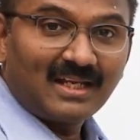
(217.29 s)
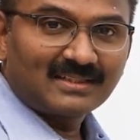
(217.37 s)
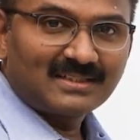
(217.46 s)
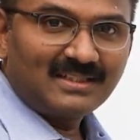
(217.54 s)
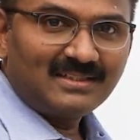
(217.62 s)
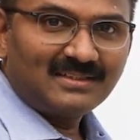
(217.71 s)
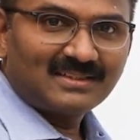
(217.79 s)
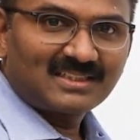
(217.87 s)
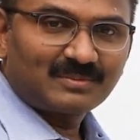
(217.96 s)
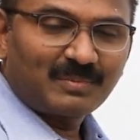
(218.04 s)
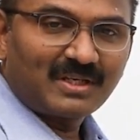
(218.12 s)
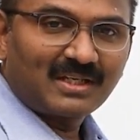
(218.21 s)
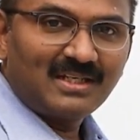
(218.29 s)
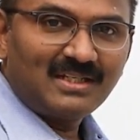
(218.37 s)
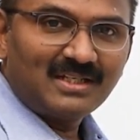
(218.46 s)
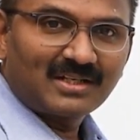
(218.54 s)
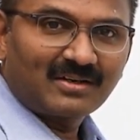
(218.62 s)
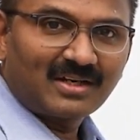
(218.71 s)
listening, speaking,
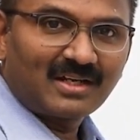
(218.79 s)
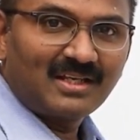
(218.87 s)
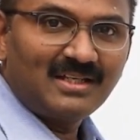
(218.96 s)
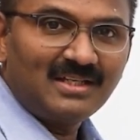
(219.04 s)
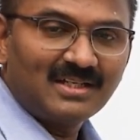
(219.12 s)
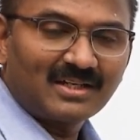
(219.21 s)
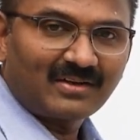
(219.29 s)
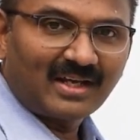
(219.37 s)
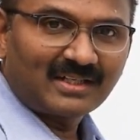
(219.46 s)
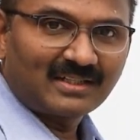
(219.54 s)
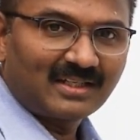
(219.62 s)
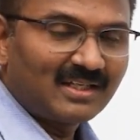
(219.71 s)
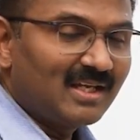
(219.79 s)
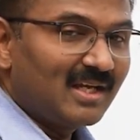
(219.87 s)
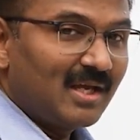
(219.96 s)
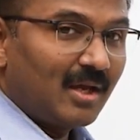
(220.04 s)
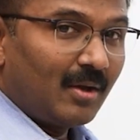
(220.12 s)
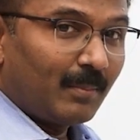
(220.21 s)
reading, writing.
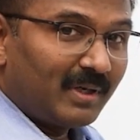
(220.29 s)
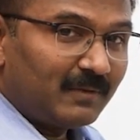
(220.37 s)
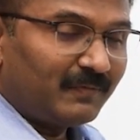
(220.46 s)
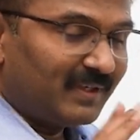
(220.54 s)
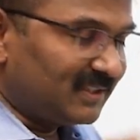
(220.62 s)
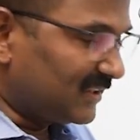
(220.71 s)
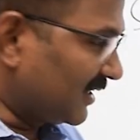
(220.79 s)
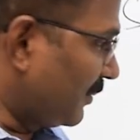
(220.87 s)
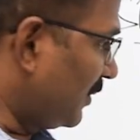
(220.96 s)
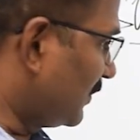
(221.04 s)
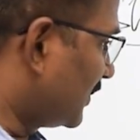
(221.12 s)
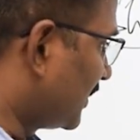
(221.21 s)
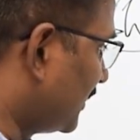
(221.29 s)
My dear friends, remember